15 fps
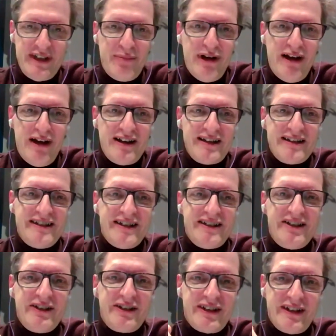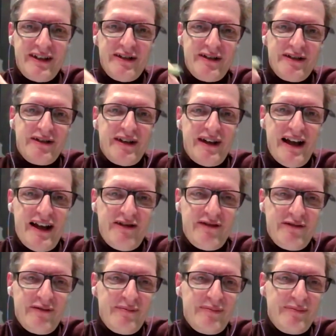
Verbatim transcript: implies that you can have